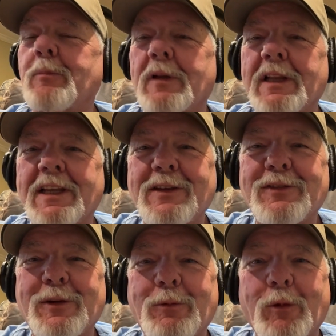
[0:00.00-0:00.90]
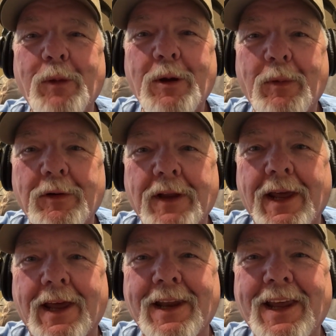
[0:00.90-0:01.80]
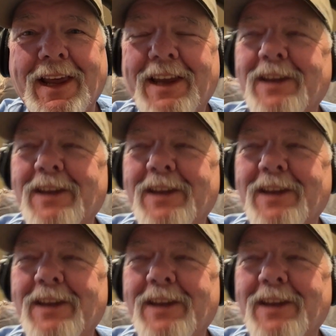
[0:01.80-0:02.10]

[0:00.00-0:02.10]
I couldn't believe she remembered that.